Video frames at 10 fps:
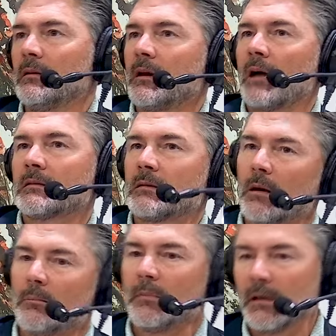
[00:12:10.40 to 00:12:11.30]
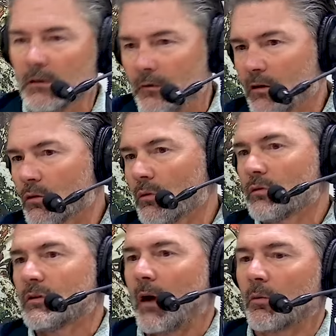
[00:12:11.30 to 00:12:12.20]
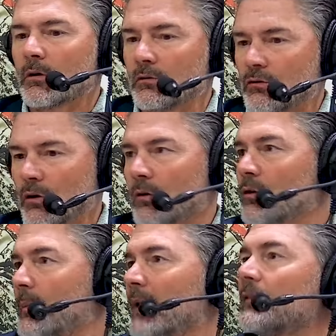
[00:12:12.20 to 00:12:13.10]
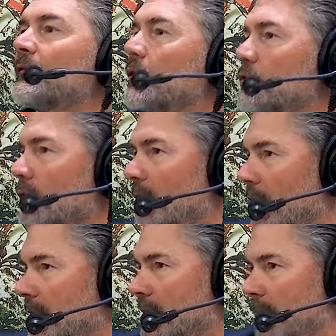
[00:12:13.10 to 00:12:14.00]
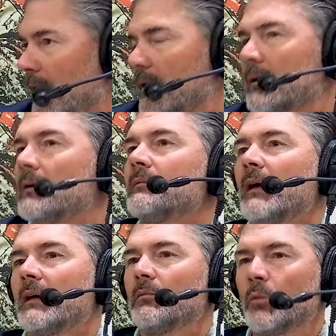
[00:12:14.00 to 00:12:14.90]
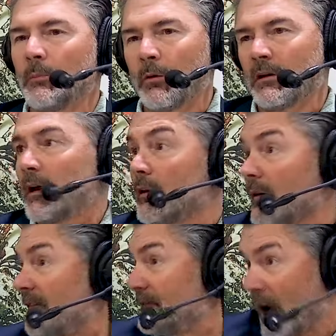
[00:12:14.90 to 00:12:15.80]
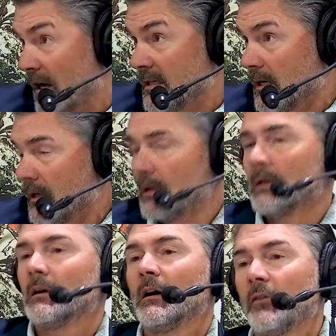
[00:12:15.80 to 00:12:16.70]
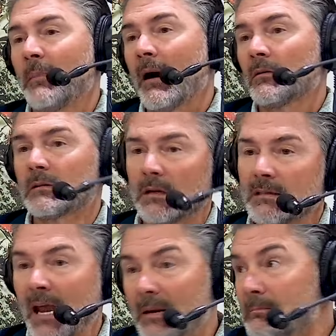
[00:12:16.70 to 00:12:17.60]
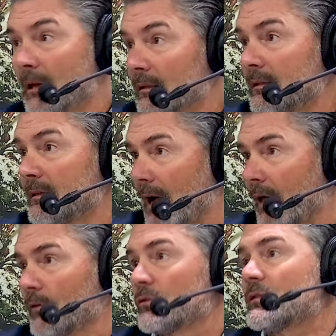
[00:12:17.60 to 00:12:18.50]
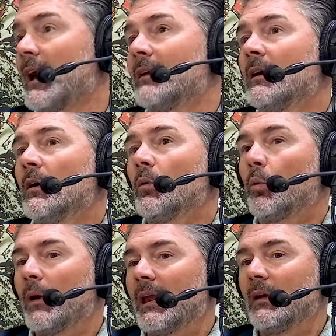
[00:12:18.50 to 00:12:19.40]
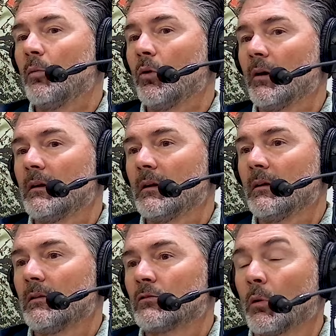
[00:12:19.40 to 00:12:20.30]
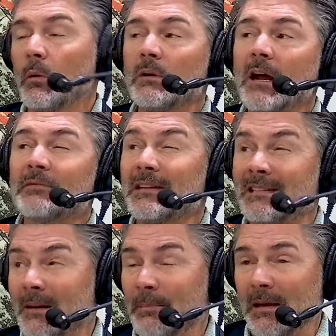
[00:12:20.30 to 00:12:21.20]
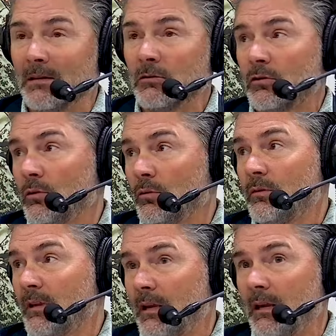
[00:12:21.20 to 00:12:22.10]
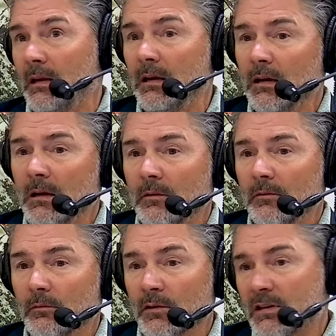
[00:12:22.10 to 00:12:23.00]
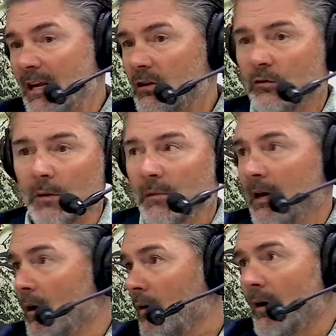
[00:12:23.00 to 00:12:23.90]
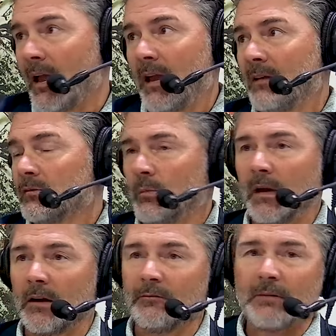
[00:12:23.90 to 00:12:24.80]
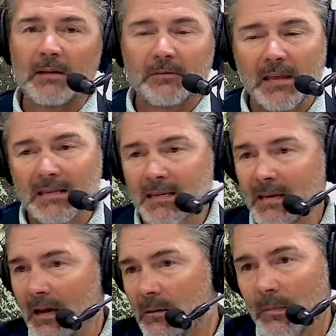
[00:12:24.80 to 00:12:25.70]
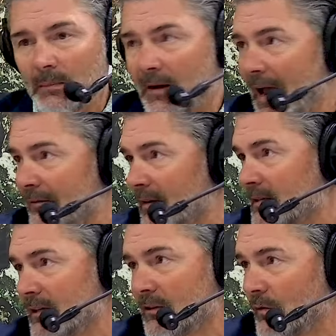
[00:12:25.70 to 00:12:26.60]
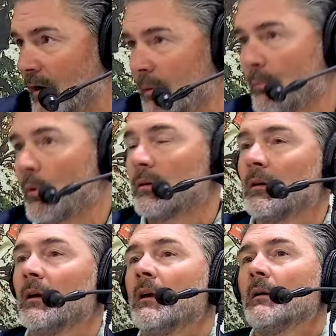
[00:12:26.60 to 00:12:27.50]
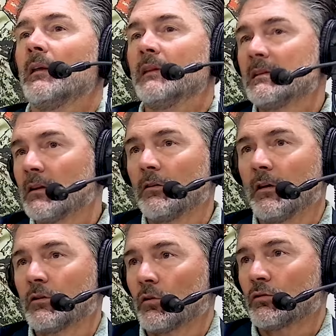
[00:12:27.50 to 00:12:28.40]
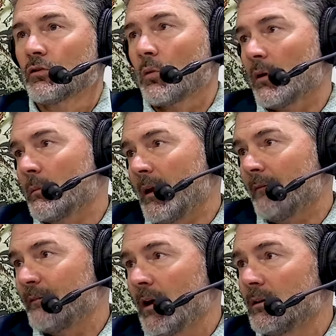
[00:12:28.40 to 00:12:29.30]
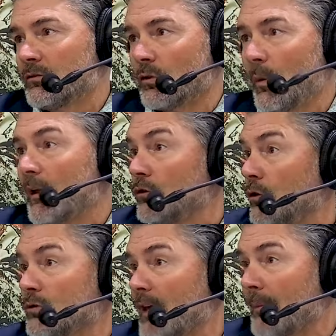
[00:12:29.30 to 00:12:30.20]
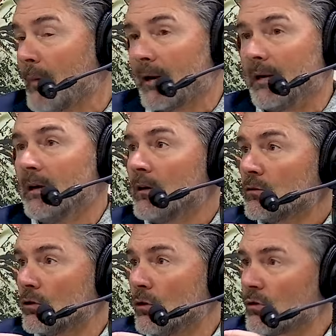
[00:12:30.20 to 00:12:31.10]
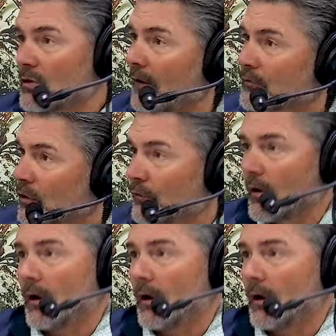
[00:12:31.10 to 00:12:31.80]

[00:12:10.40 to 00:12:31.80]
got some individuals that were concerned about the future of hunting in America, that we put together a fund of about $10 million that we wouldn't have to dip into the receipts from the NRA, because we got to fight for that Second Amendment advocacy. It's very important. And these individuals just wanted to make a fund so we could use that money to do stuff just for